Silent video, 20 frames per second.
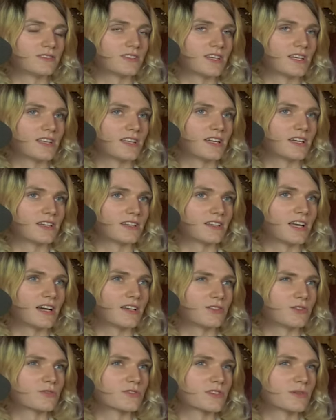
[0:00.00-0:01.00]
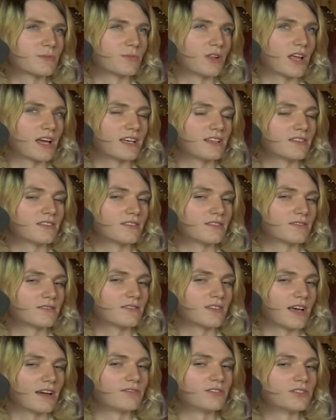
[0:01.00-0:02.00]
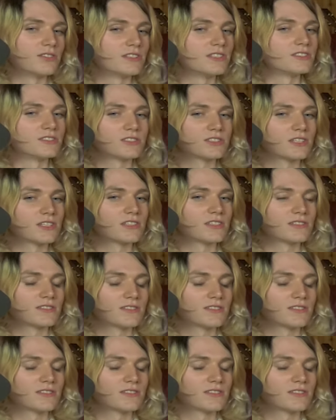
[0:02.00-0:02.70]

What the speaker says: and like do some light leveling shit.